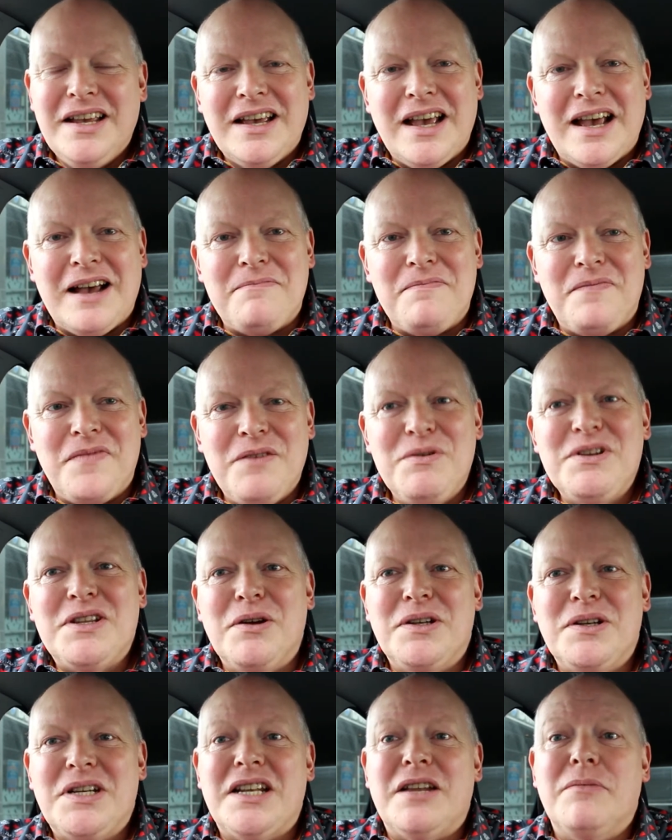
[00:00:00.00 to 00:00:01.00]
There is no
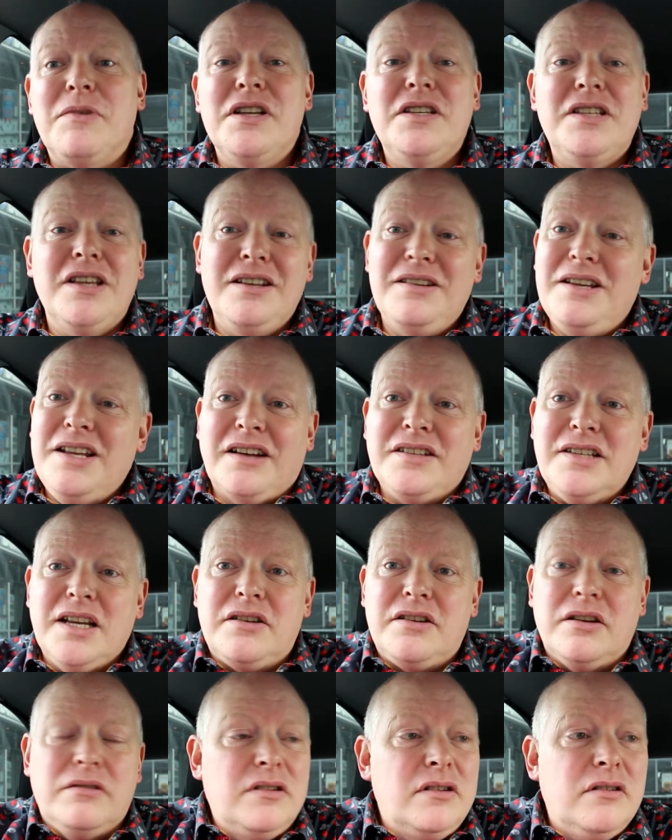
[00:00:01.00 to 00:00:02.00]
agenda. But I said
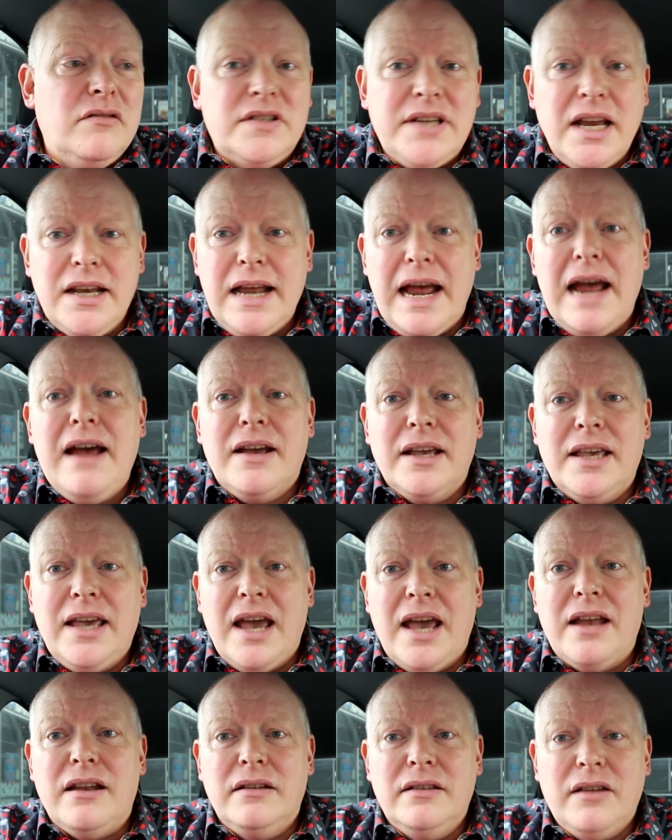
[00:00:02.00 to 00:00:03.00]
to her, send it out
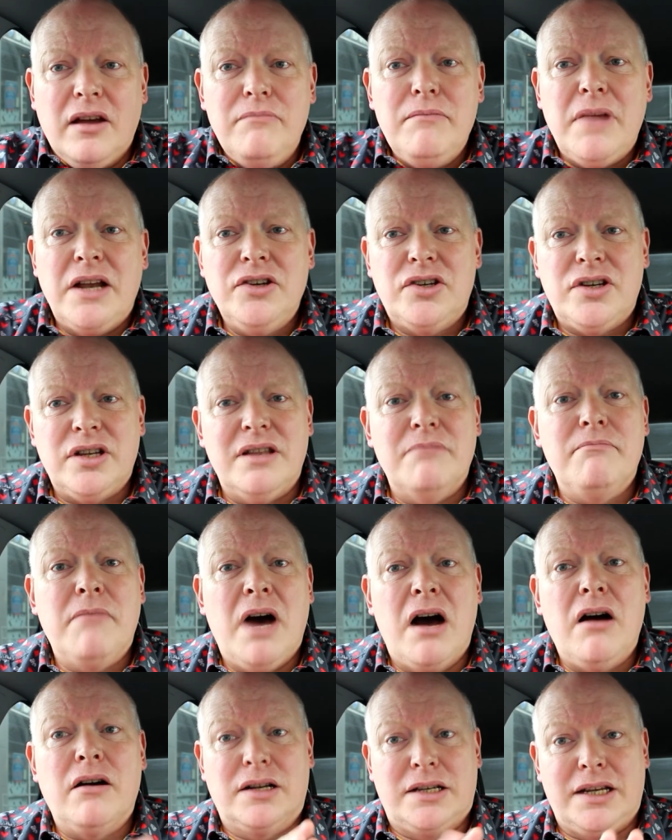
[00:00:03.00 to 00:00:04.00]
again and don't mention the
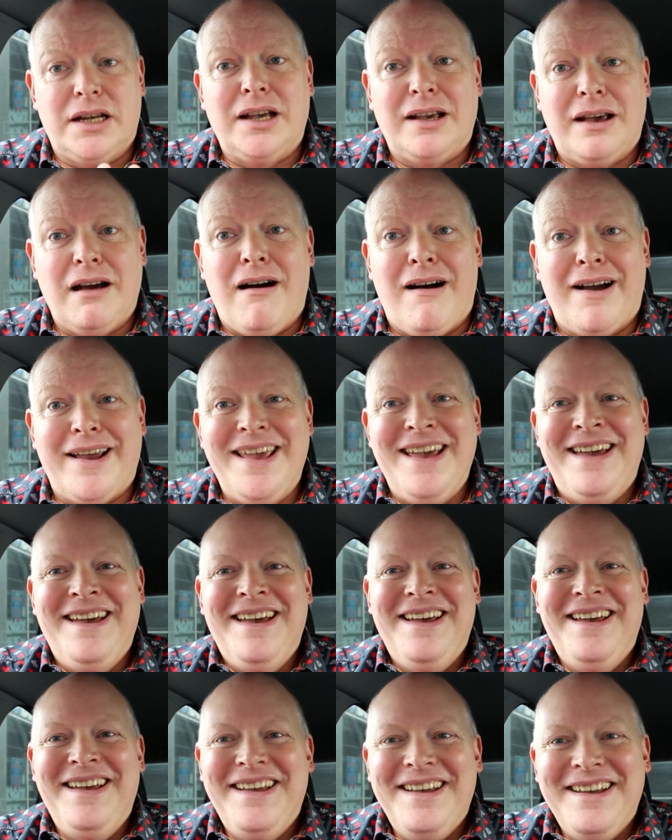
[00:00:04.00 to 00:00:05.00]
marketing guy.
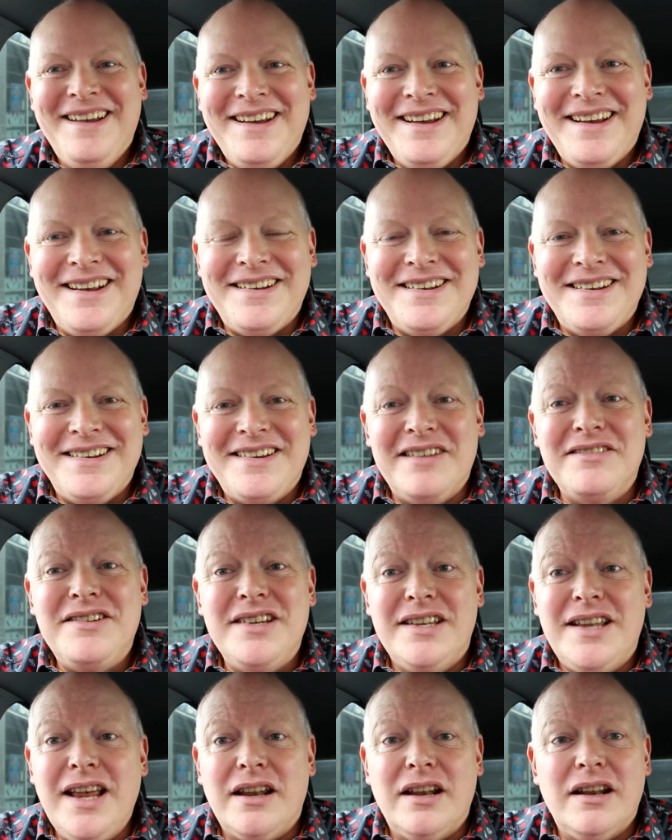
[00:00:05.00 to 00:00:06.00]
And so she
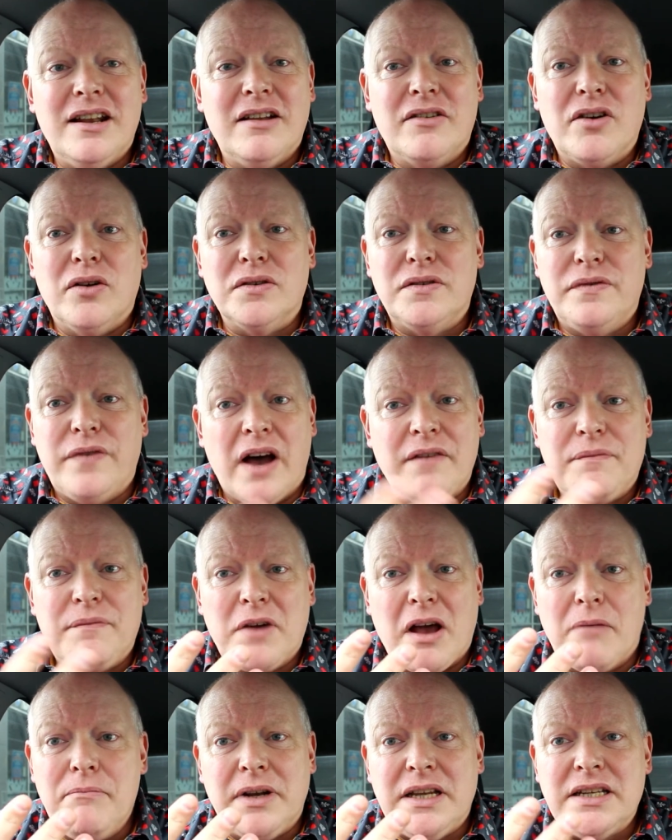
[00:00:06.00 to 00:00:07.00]
did. And of course, 5
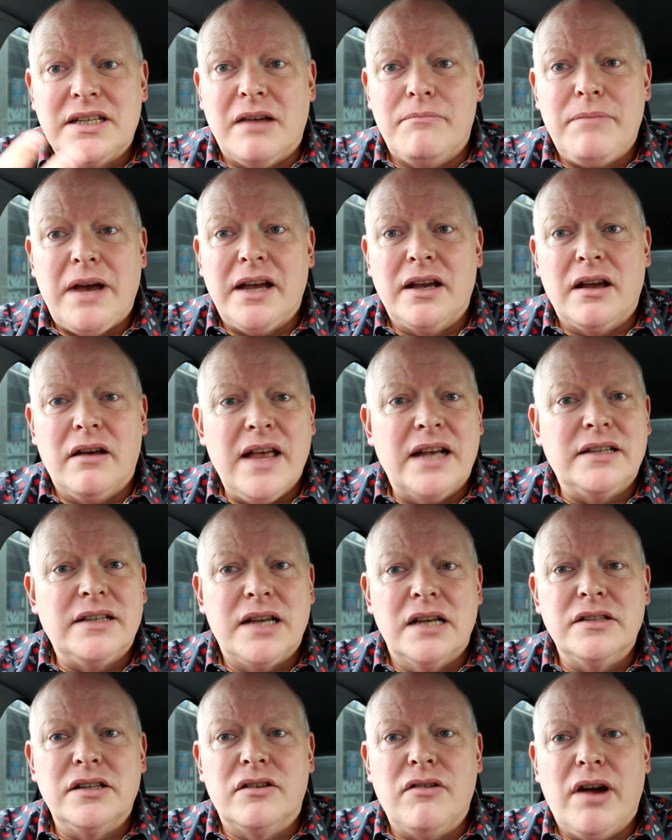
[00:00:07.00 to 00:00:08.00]
companies come back and go, that
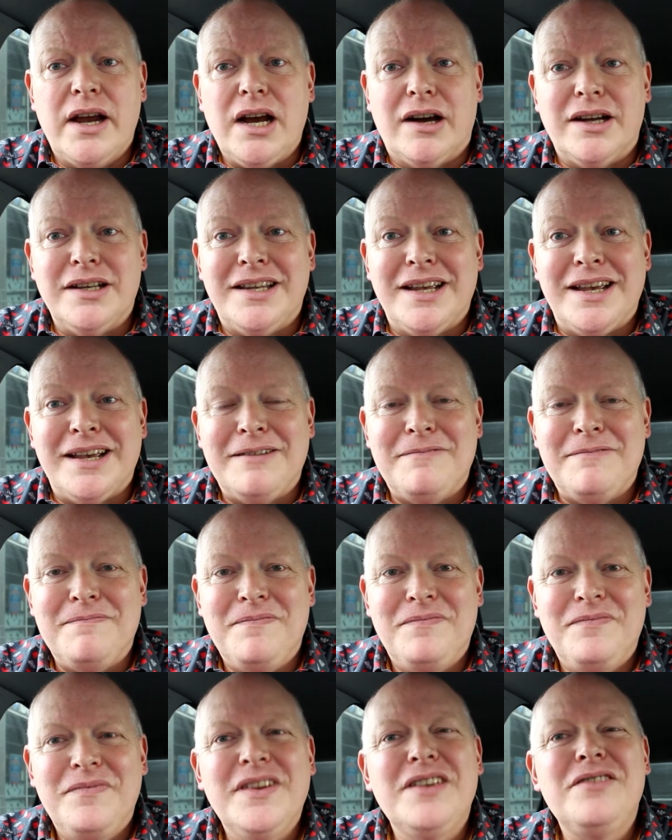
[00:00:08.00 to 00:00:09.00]
sounds a great idea.
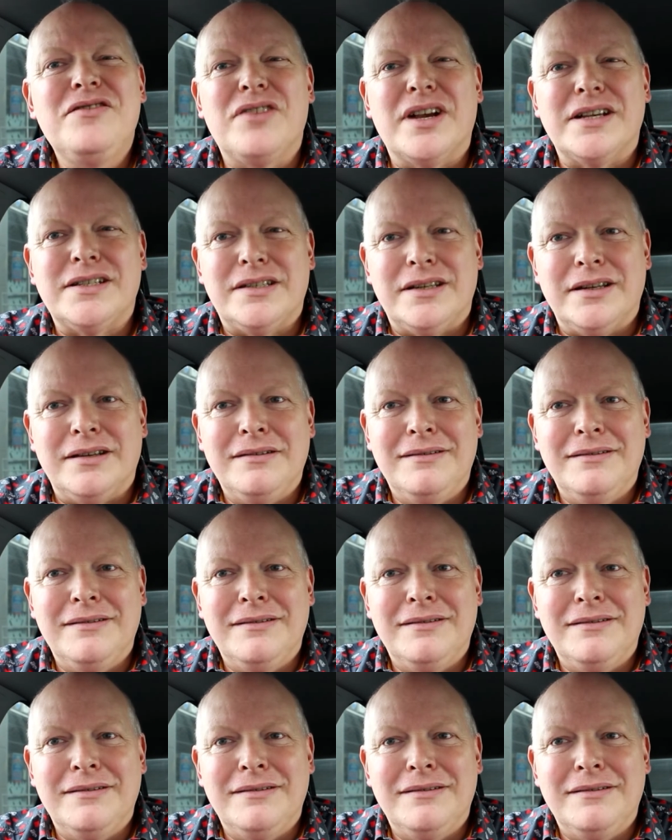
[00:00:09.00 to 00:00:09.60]
Interesting.